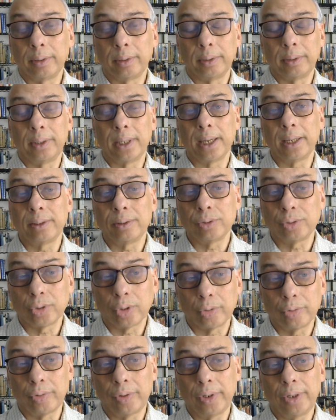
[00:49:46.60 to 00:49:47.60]
Then
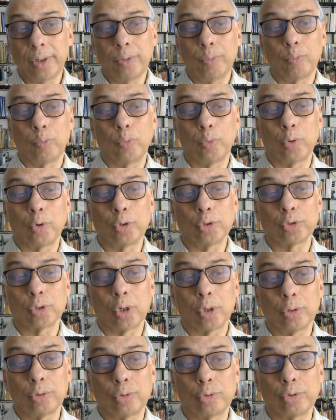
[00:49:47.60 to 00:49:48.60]
Chaudhuri goes
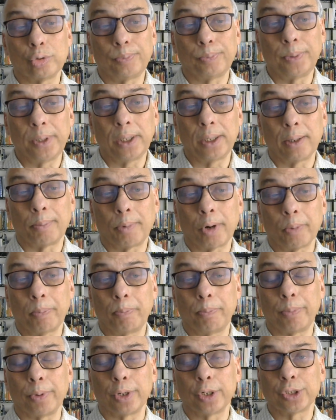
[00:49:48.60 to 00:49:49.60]
on to speak
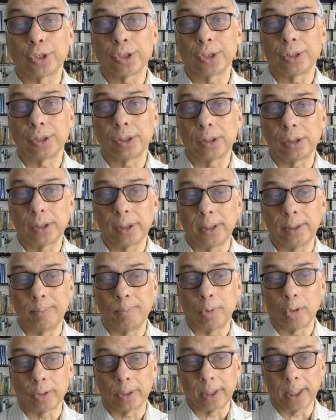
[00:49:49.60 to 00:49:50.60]
about personal
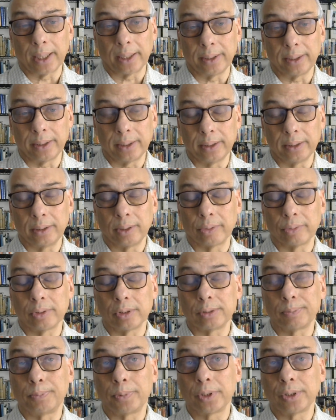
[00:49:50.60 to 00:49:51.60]
immortality. Now,
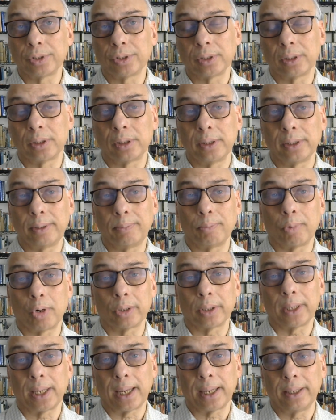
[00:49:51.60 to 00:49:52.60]
this personal
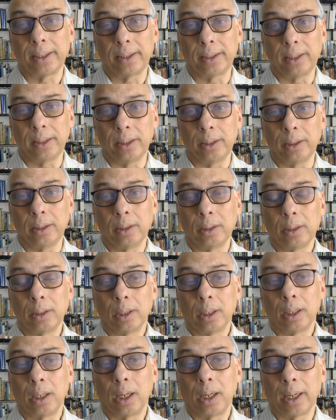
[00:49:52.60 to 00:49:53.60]
immortality
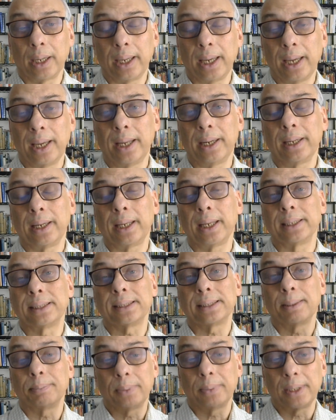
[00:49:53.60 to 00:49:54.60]
again can
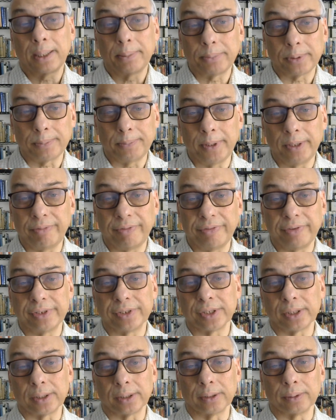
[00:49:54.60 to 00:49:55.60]
sometimes be
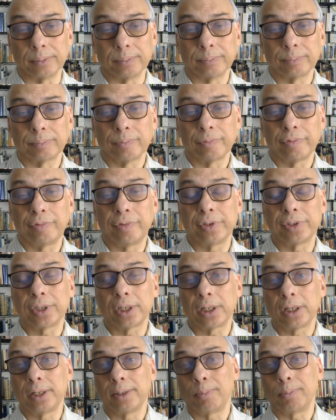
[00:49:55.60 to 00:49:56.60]
physical,
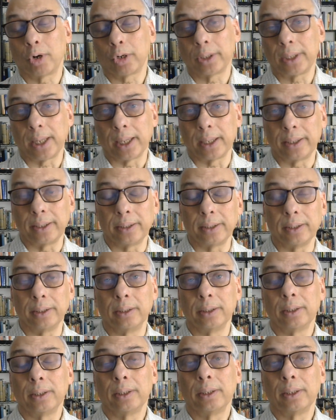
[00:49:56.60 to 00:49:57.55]
physical immortality.